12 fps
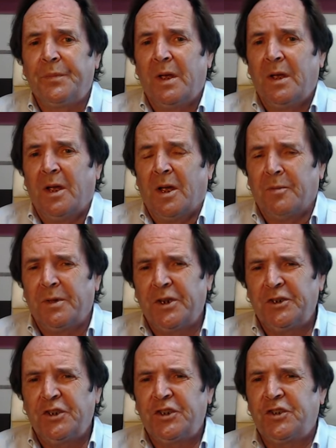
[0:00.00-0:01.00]
I mean,
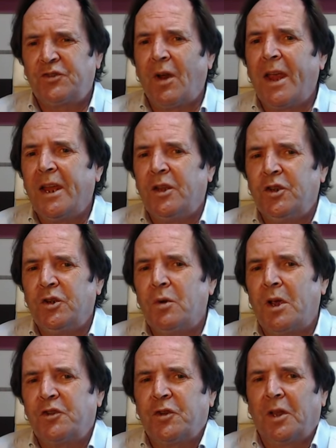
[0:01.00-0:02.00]
this has strained
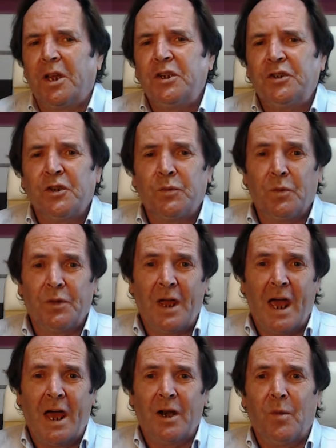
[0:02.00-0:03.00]
US relations with the
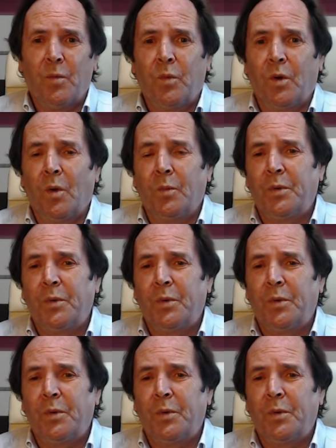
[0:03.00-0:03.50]
Arab world,